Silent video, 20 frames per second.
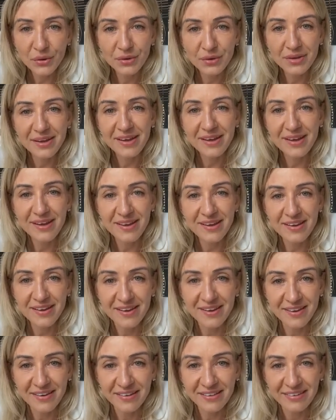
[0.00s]

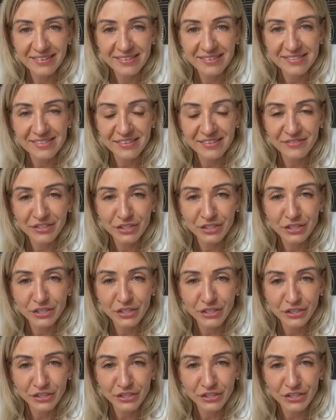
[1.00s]
Okay, let's have a
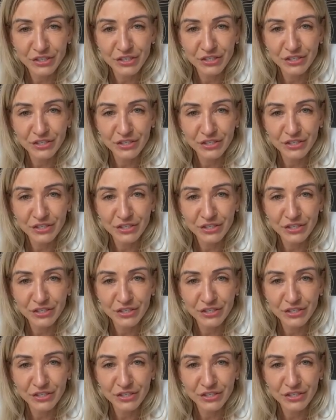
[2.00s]
look.